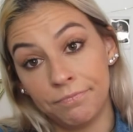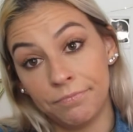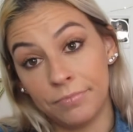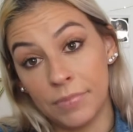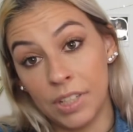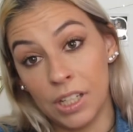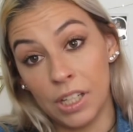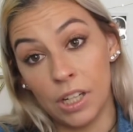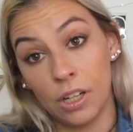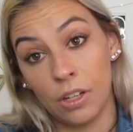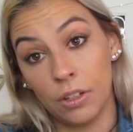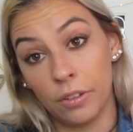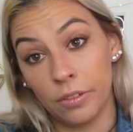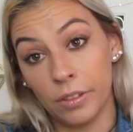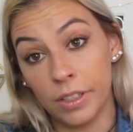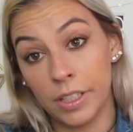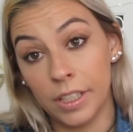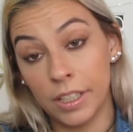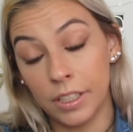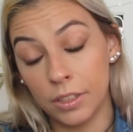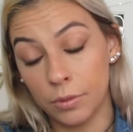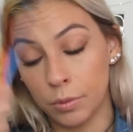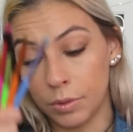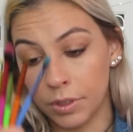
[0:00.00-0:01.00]
you know, it
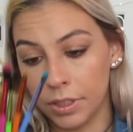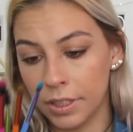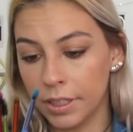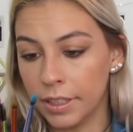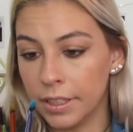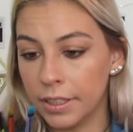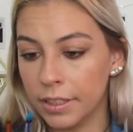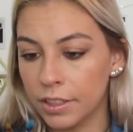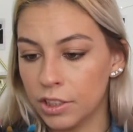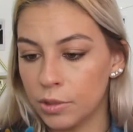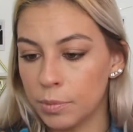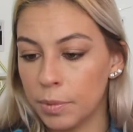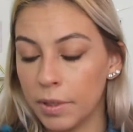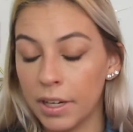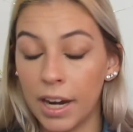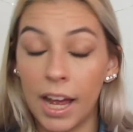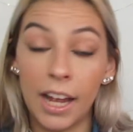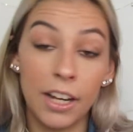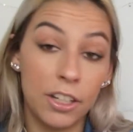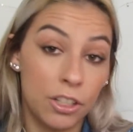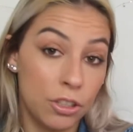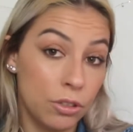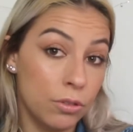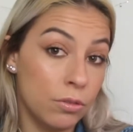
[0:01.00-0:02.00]
is what it is. But
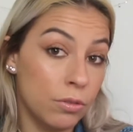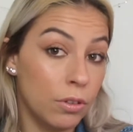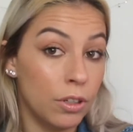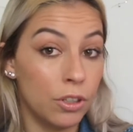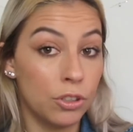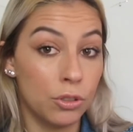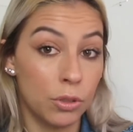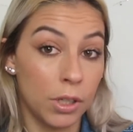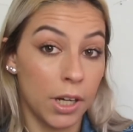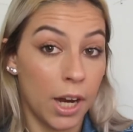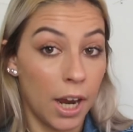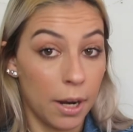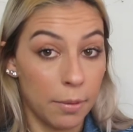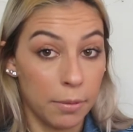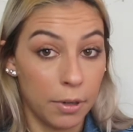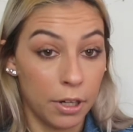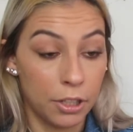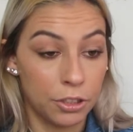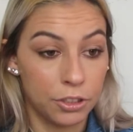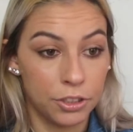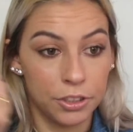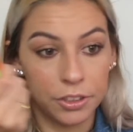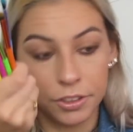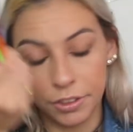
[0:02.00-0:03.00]
I do enjoy eye
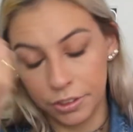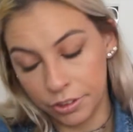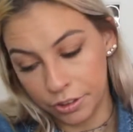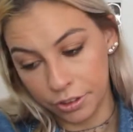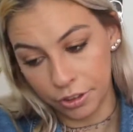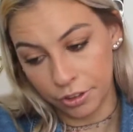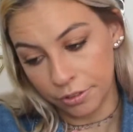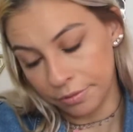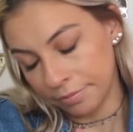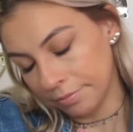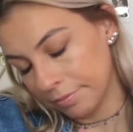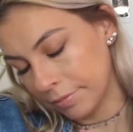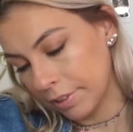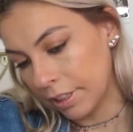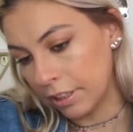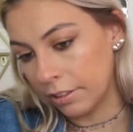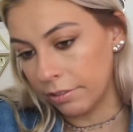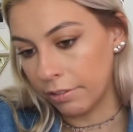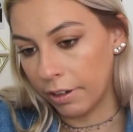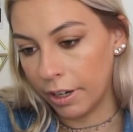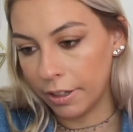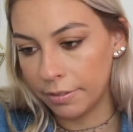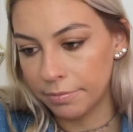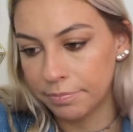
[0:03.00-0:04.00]
brushes, so it's
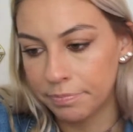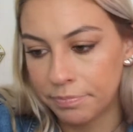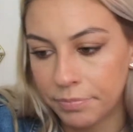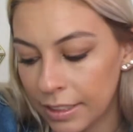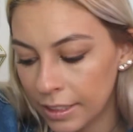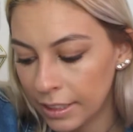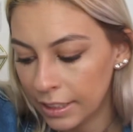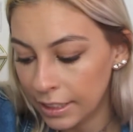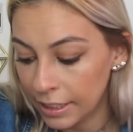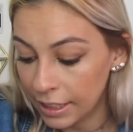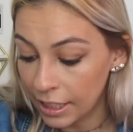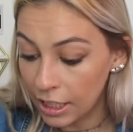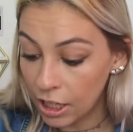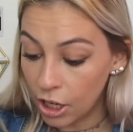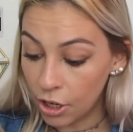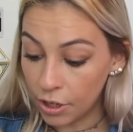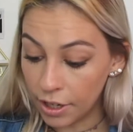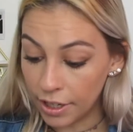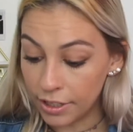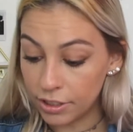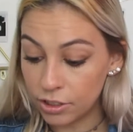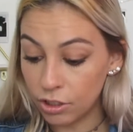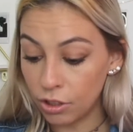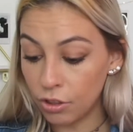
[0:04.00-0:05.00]
fine.
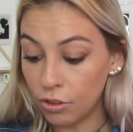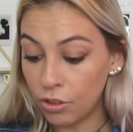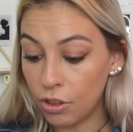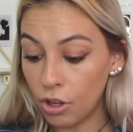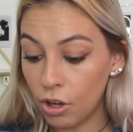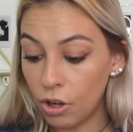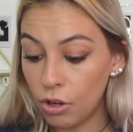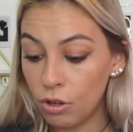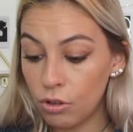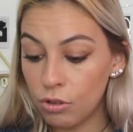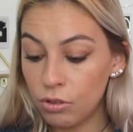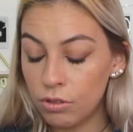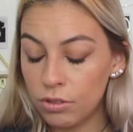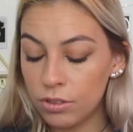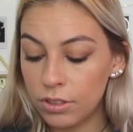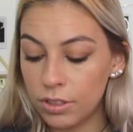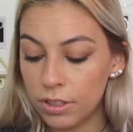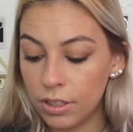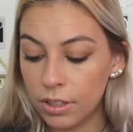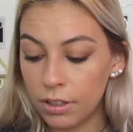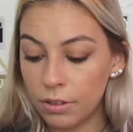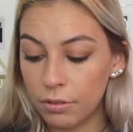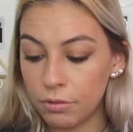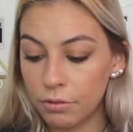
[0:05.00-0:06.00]
Okay, so
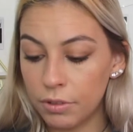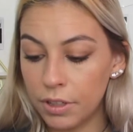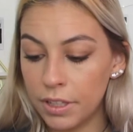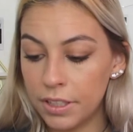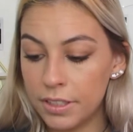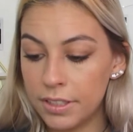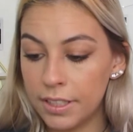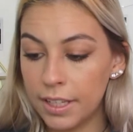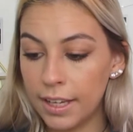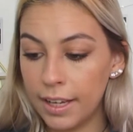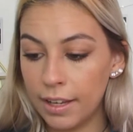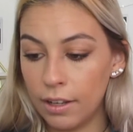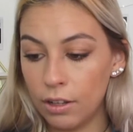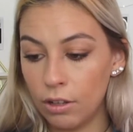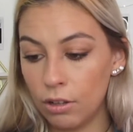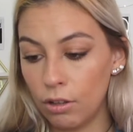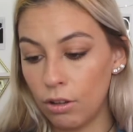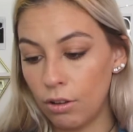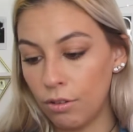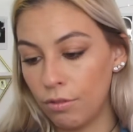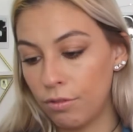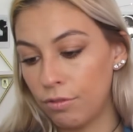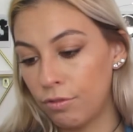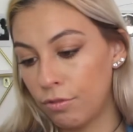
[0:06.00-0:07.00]
those
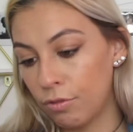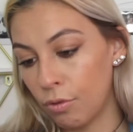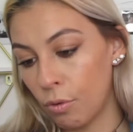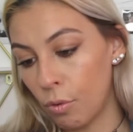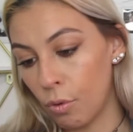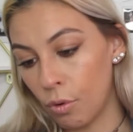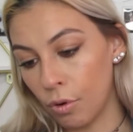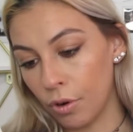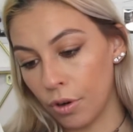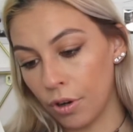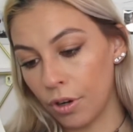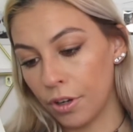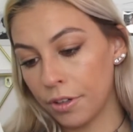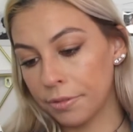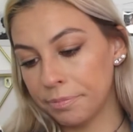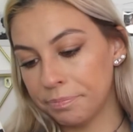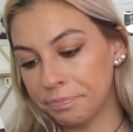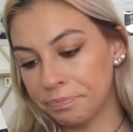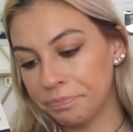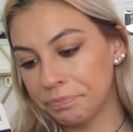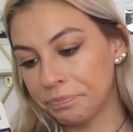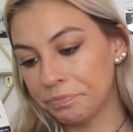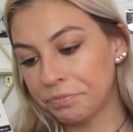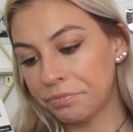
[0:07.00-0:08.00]
retail for
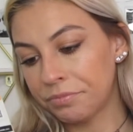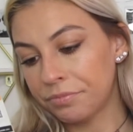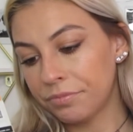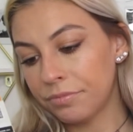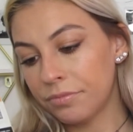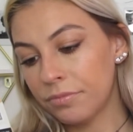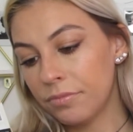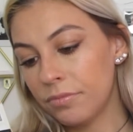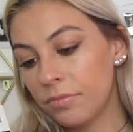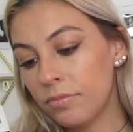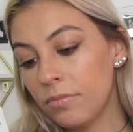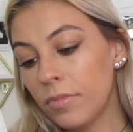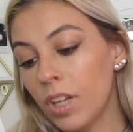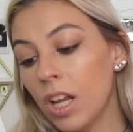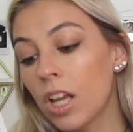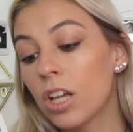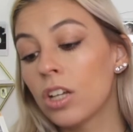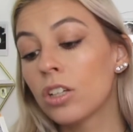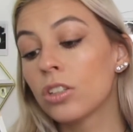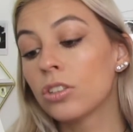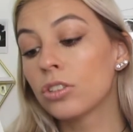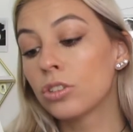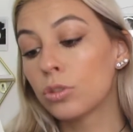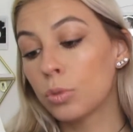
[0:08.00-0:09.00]

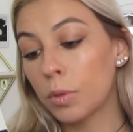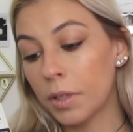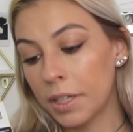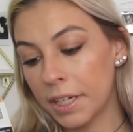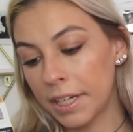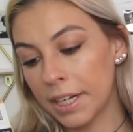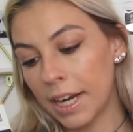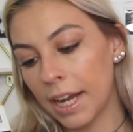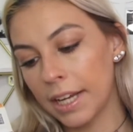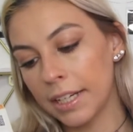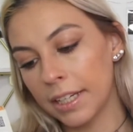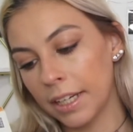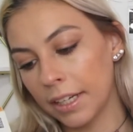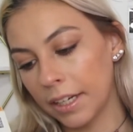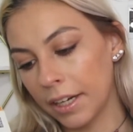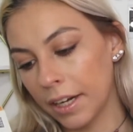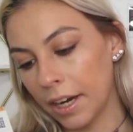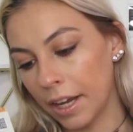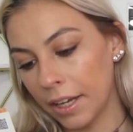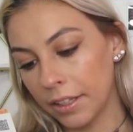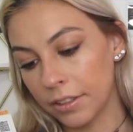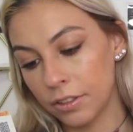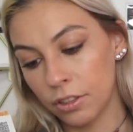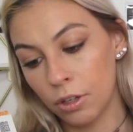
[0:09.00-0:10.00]

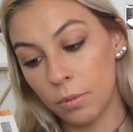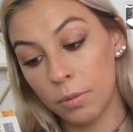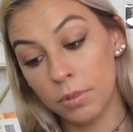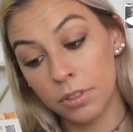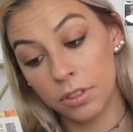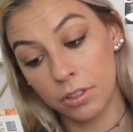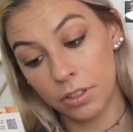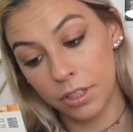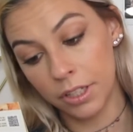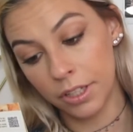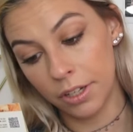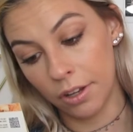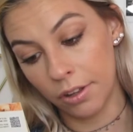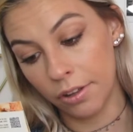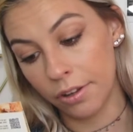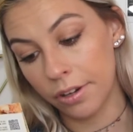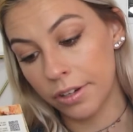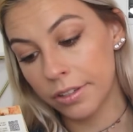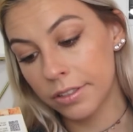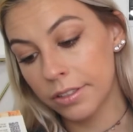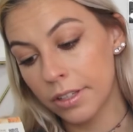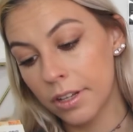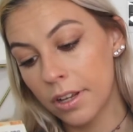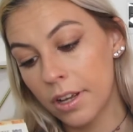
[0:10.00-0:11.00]
$29.99. It's almost
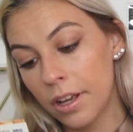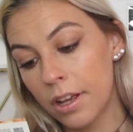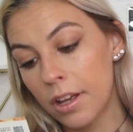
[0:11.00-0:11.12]
$30.